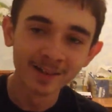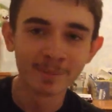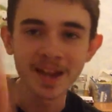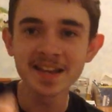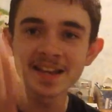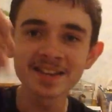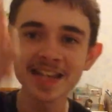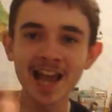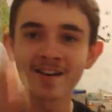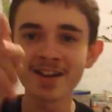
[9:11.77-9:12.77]
Pinkie is
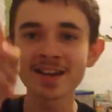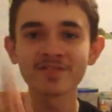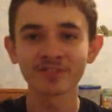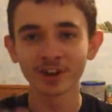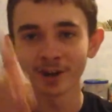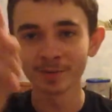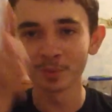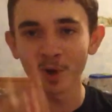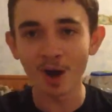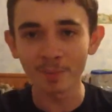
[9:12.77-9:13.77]
now a confirmed
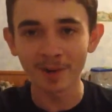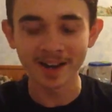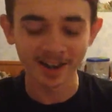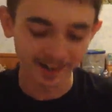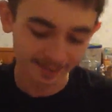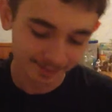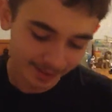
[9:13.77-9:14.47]
wall breaker.